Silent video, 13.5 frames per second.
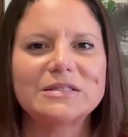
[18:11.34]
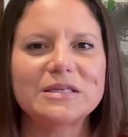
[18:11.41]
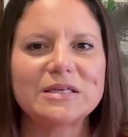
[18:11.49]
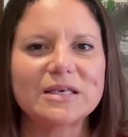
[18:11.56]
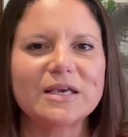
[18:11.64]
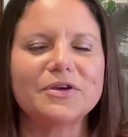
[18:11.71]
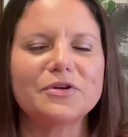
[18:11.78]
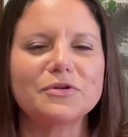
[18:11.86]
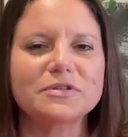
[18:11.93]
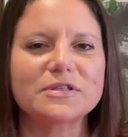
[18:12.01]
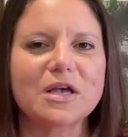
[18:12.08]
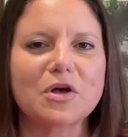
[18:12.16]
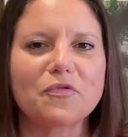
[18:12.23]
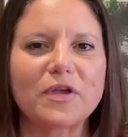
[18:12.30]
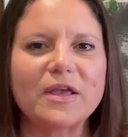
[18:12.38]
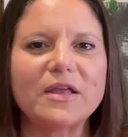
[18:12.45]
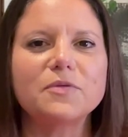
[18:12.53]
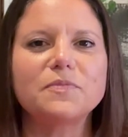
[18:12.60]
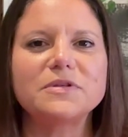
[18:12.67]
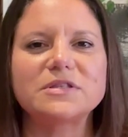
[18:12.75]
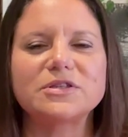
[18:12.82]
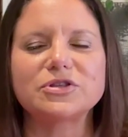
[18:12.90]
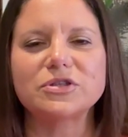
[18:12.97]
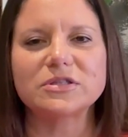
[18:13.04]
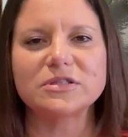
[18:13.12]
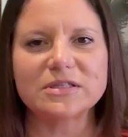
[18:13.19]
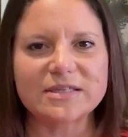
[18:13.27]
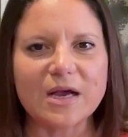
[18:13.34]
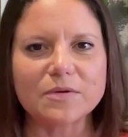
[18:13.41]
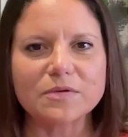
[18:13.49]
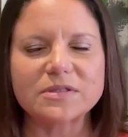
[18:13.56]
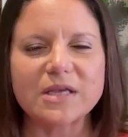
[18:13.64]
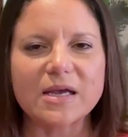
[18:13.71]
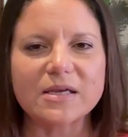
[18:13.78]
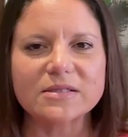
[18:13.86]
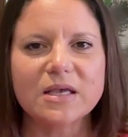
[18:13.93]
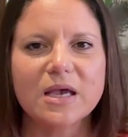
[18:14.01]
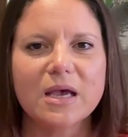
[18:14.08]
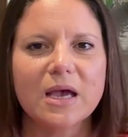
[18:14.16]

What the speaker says: to get yourself in a position to downsize.